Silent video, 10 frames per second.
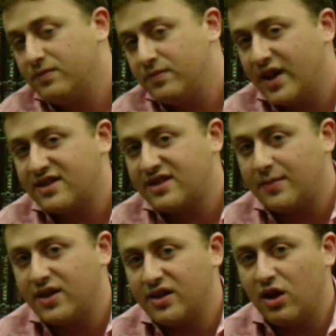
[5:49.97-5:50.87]

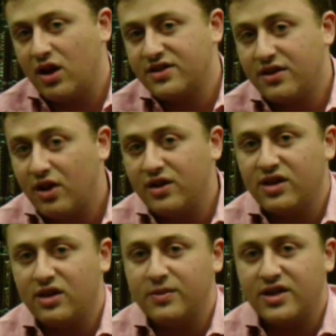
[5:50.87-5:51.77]
accepting God's authority
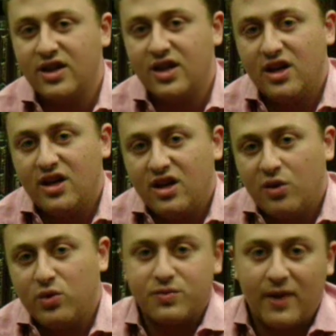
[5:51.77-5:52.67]
on me,
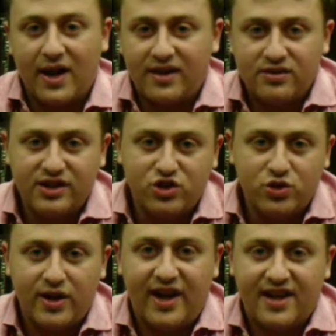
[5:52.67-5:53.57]
which might lead you
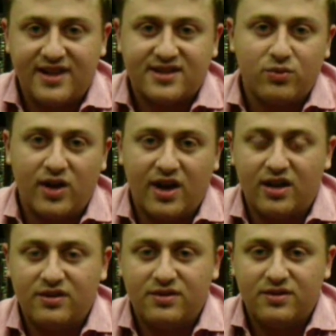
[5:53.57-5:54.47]
to ask,
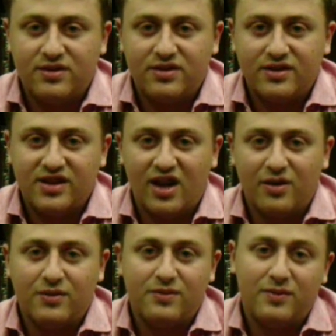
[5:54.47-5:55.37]
well,
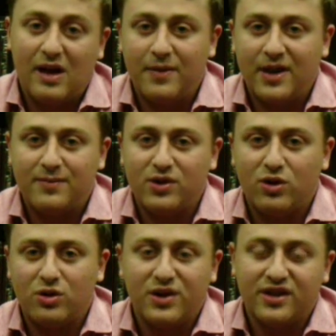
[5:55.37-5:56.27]
that might be
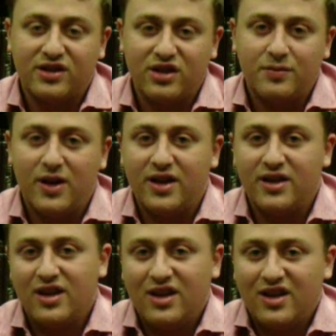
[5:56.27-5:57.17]
all well and good, but
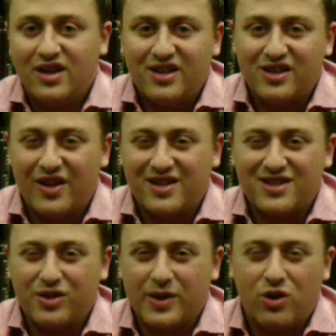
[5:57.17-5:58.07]
that's a
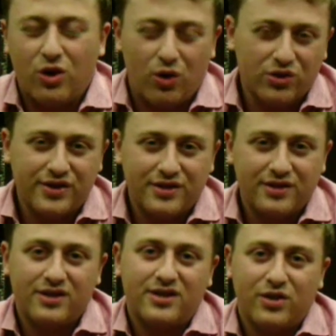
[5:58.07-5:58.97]
little bit cold.
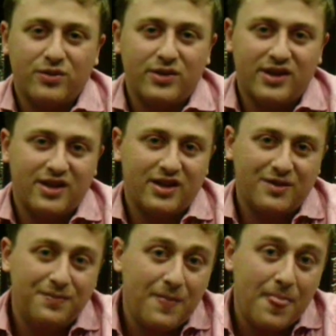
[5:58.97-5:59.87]
You don't really,
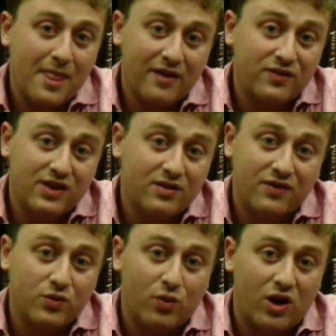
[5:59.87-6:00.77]
even if
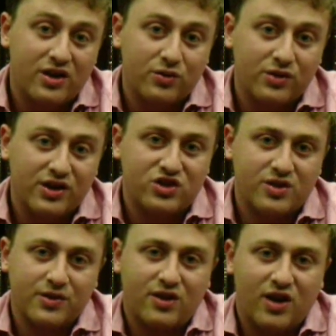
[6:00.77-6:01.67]
you wanted a relationship
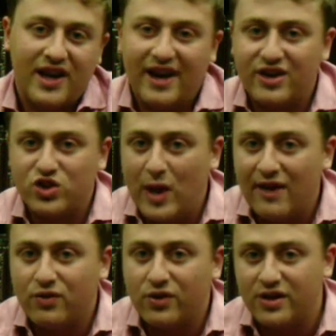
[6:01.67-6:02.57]
with God, how could you
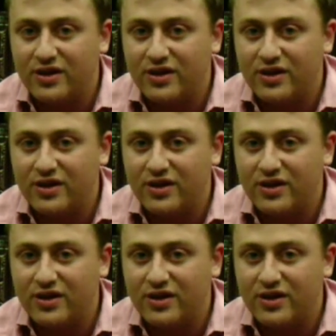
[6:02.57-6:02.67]
have one